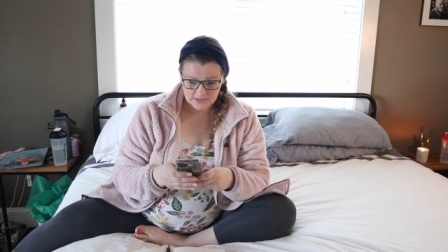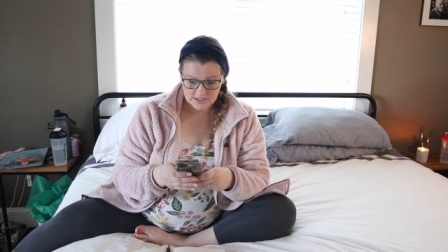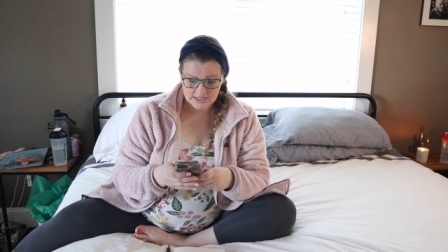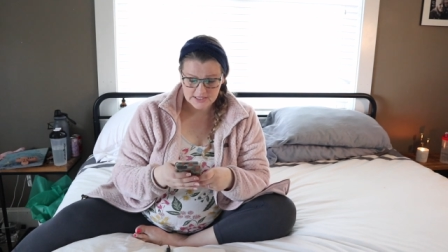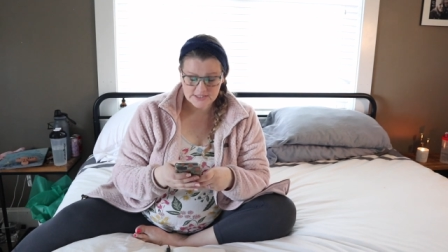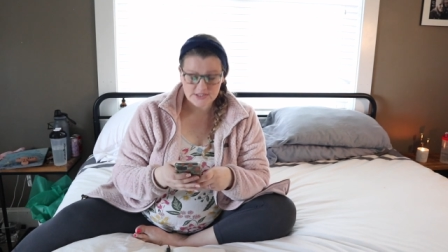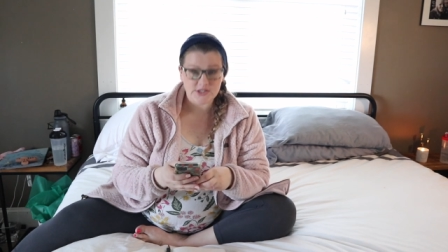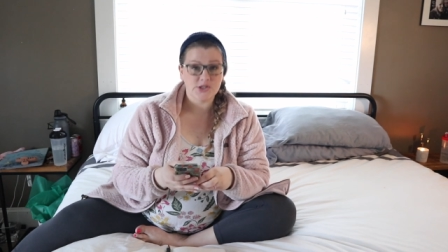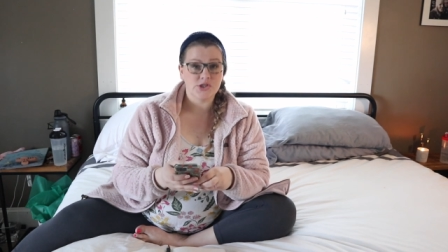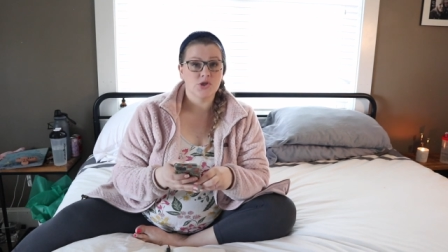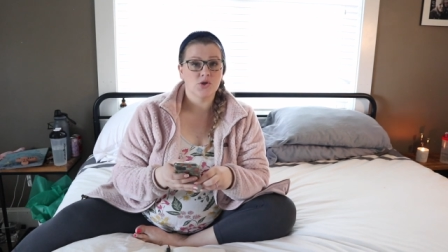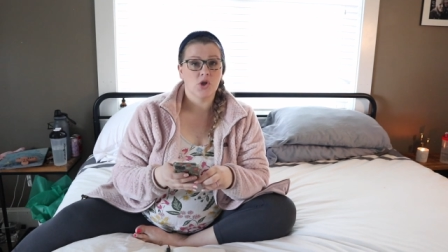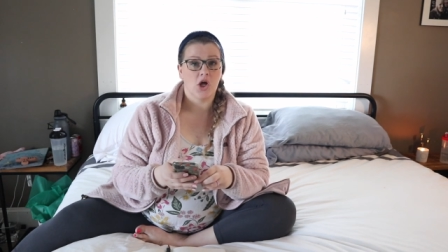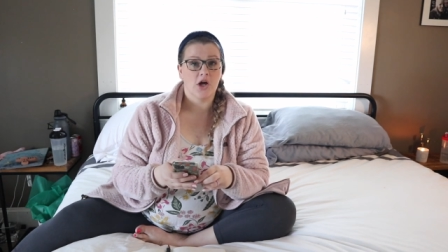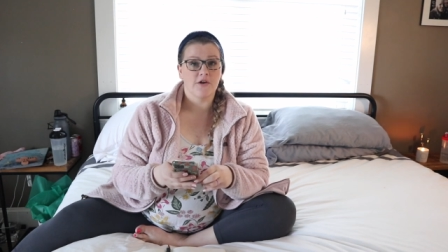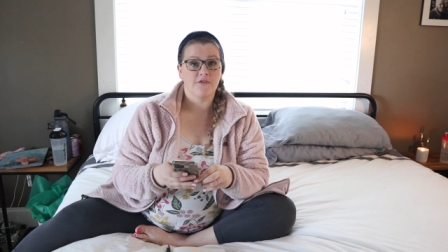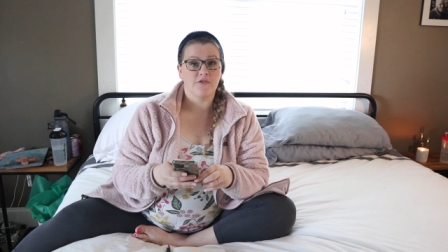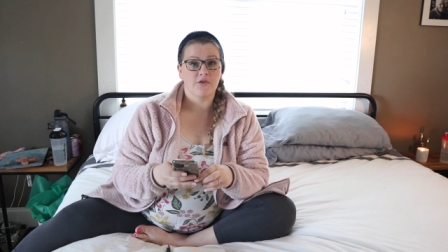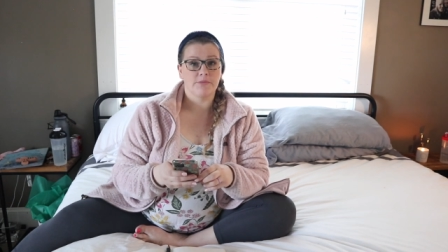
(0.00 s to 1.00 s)
it's too
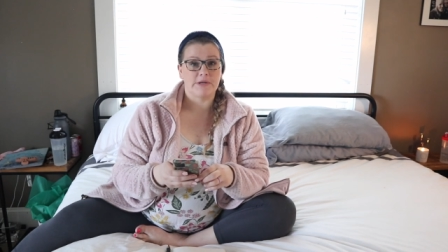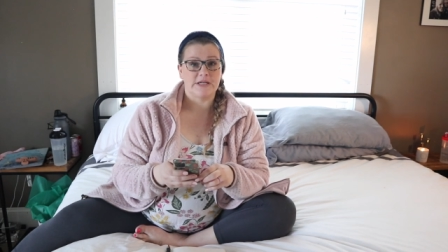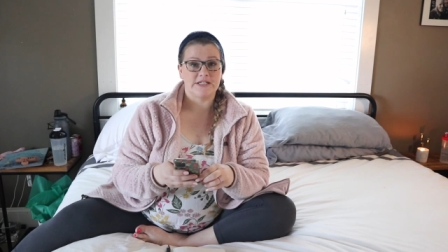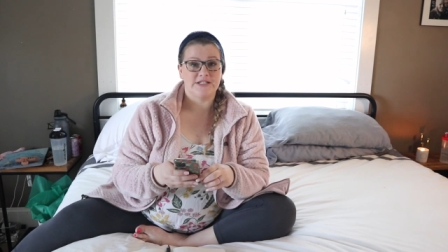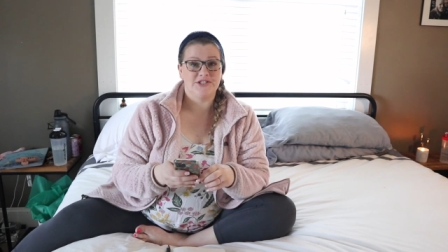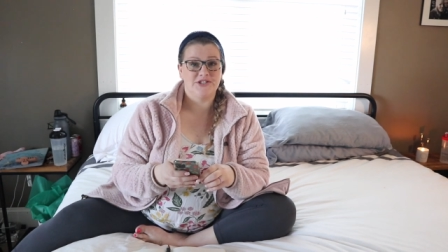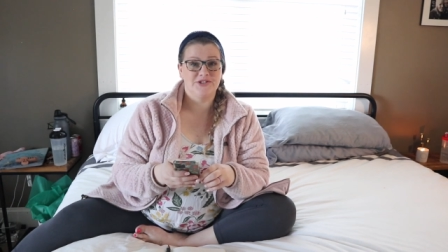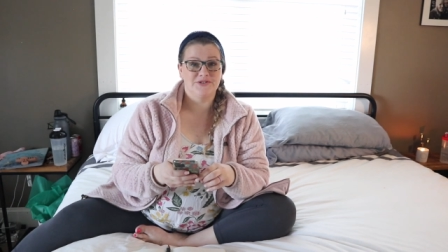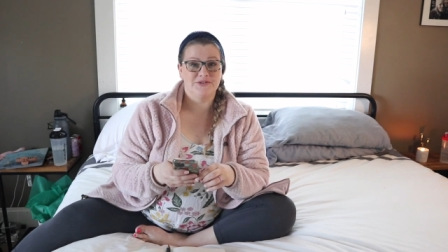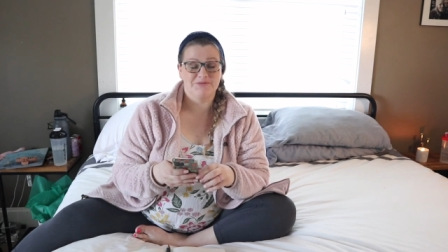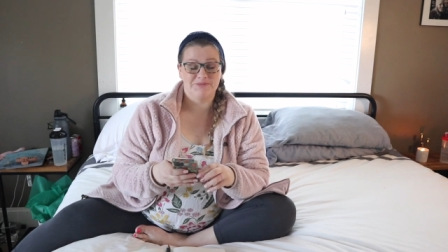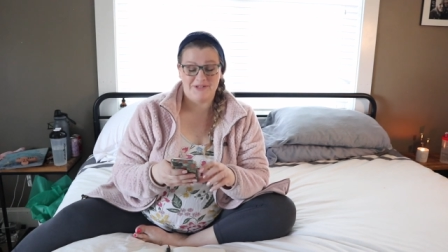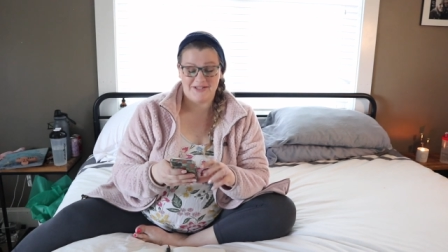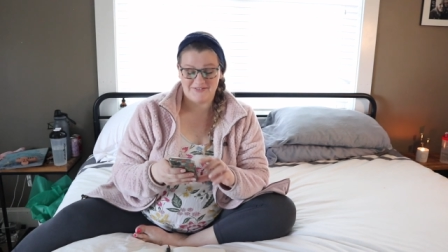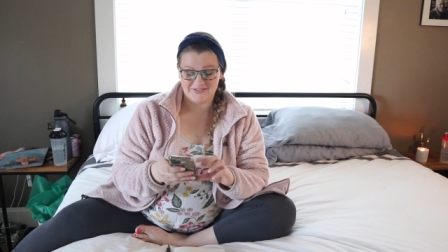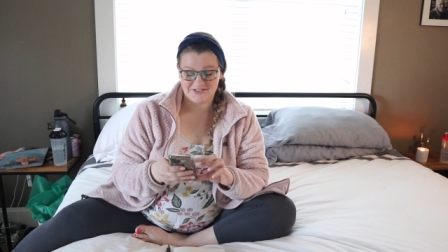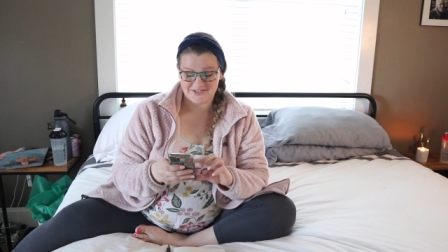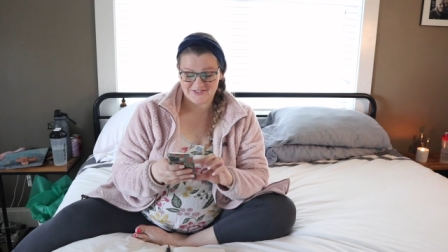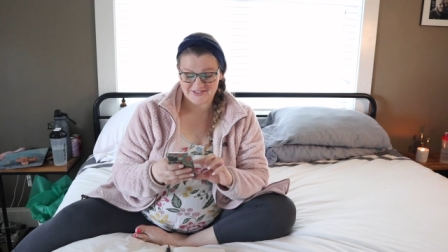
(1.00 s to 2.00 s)
long for me to be
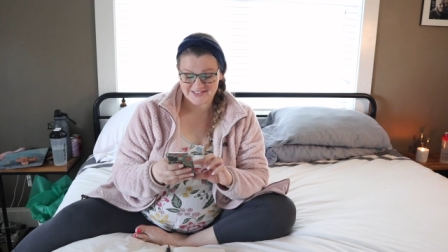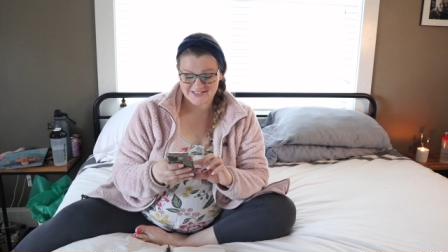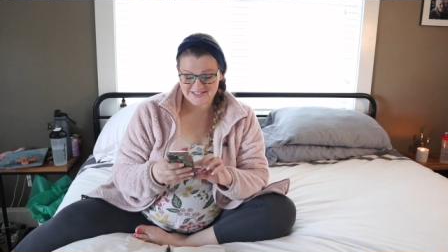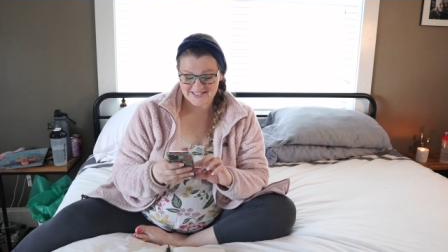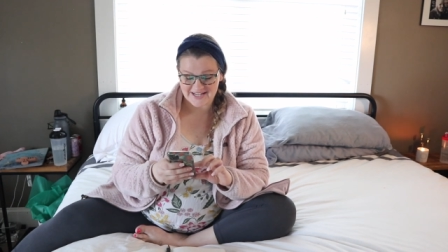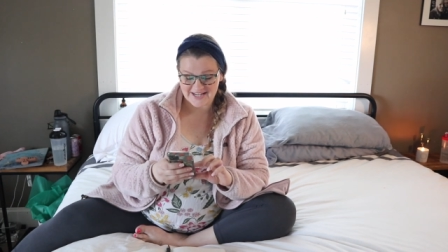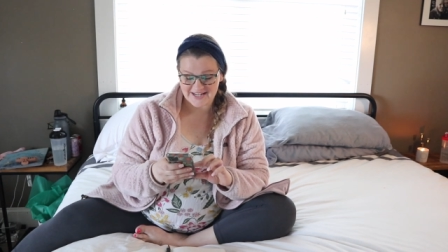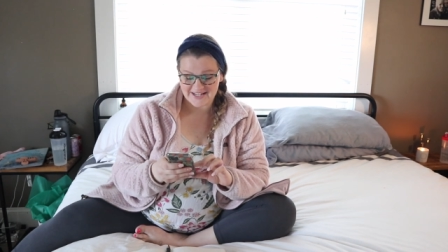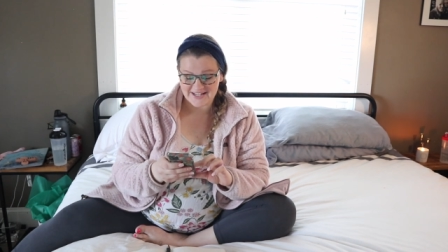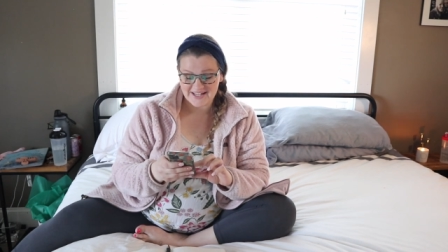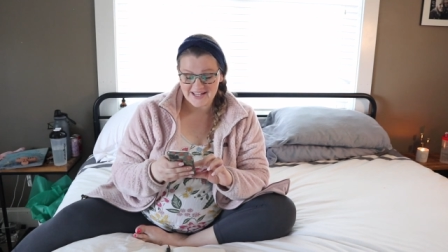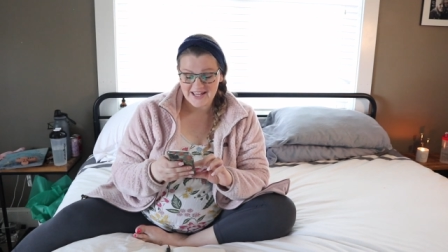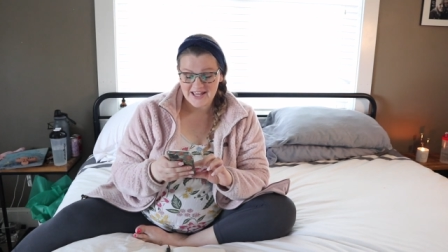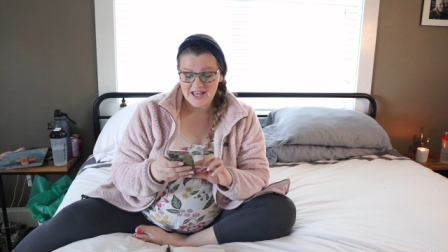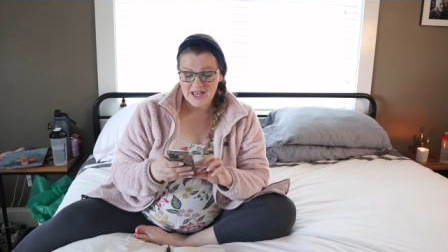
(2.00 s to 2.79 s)
able to recite,